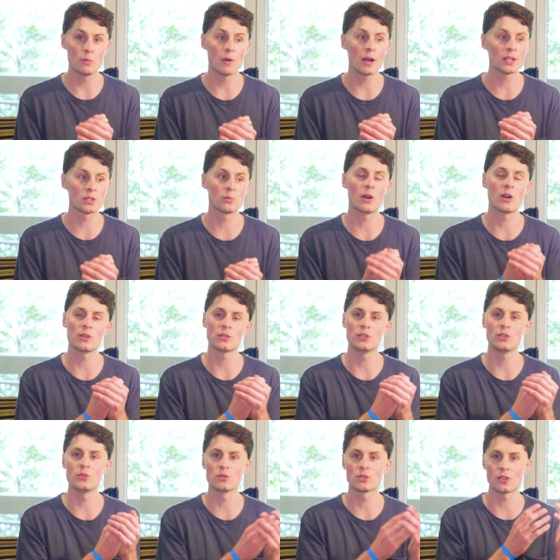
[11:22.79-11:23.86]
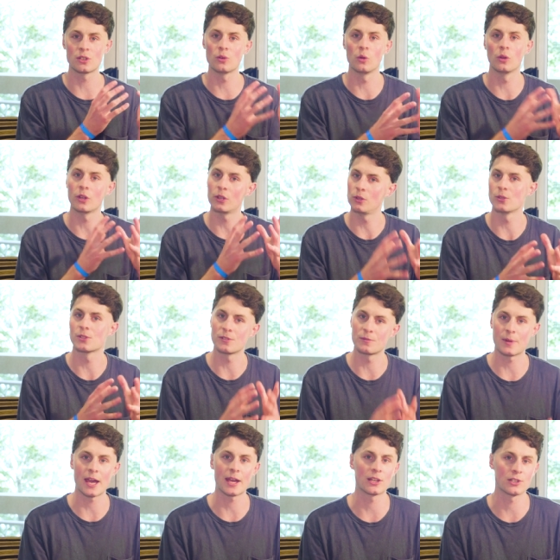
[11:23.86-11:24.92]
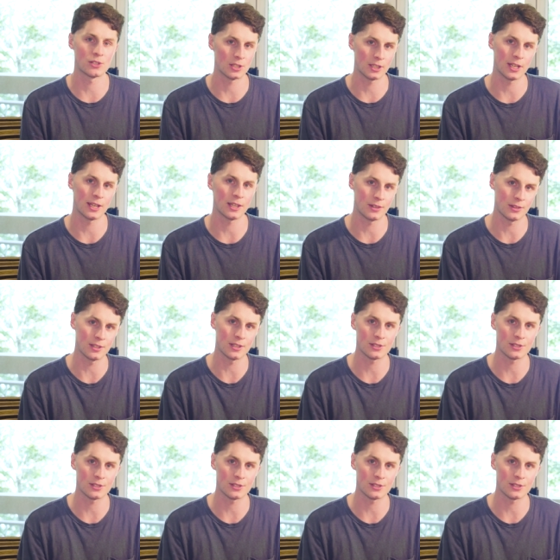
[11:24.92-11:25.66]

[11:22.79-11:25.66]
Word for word: you might as well use an all inclusive package like